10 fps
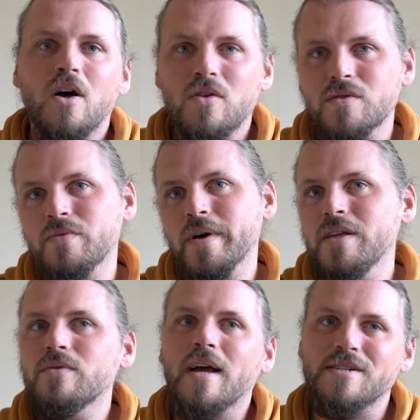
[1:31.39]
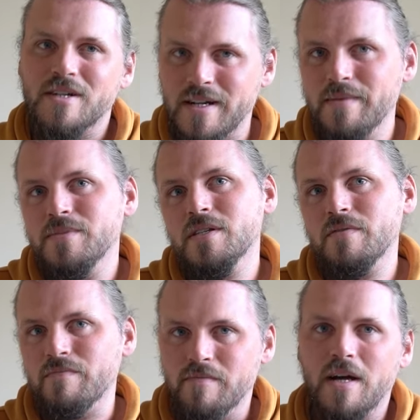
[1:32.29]
Along the way you'll catch glimpses
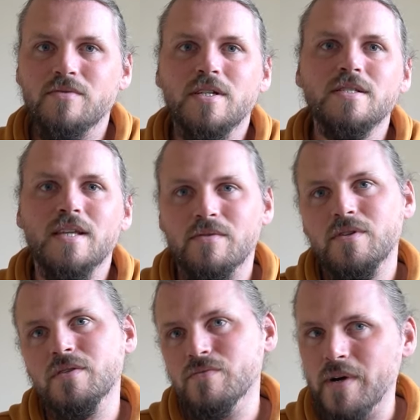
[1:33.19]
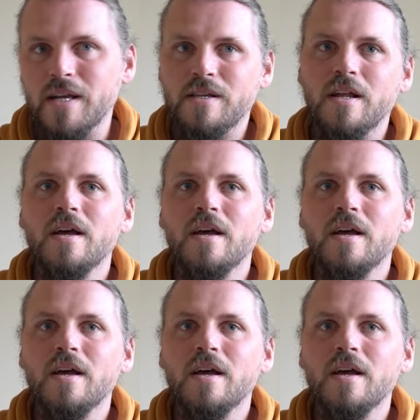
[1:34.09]
of mountains out to the west,